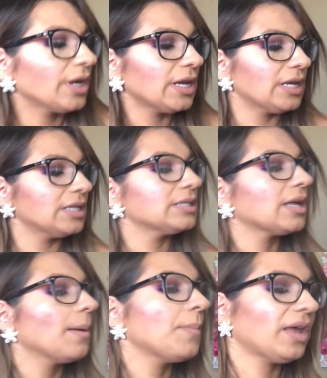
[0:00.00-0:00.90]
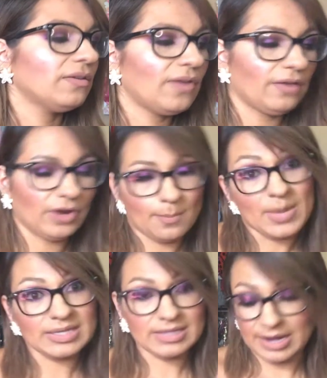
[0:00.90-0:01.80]
is my favorite
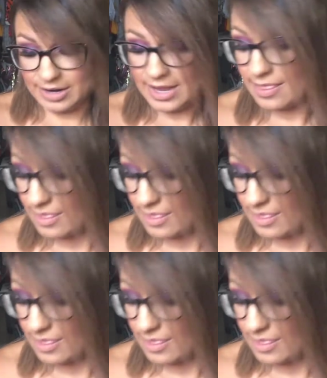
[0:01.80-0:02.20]
mascara? And